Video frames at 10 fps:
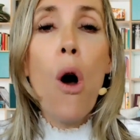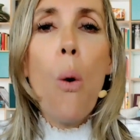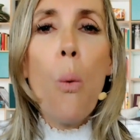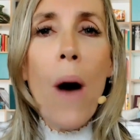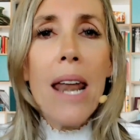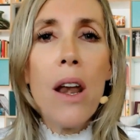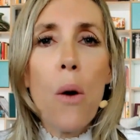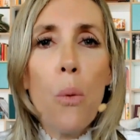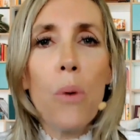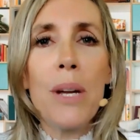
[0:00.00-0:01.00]
one
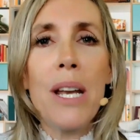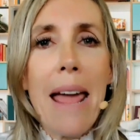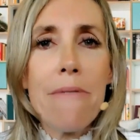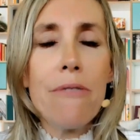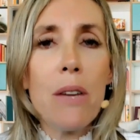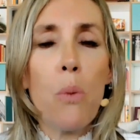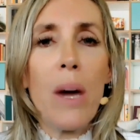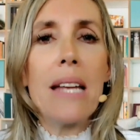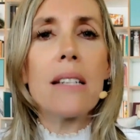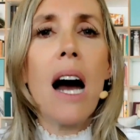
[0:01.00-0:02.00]
woman every
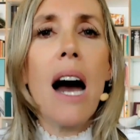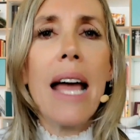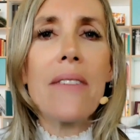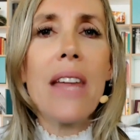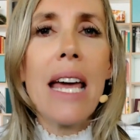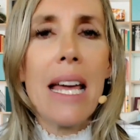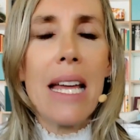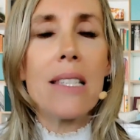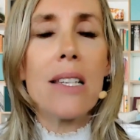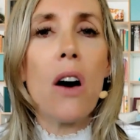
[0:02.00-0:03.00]
week dying at the
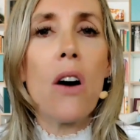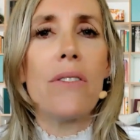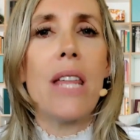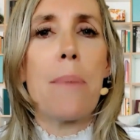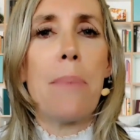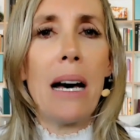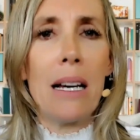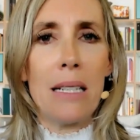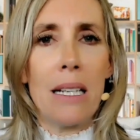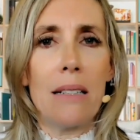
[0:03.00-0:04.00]
hands of their
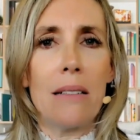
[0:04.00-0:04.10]
partner.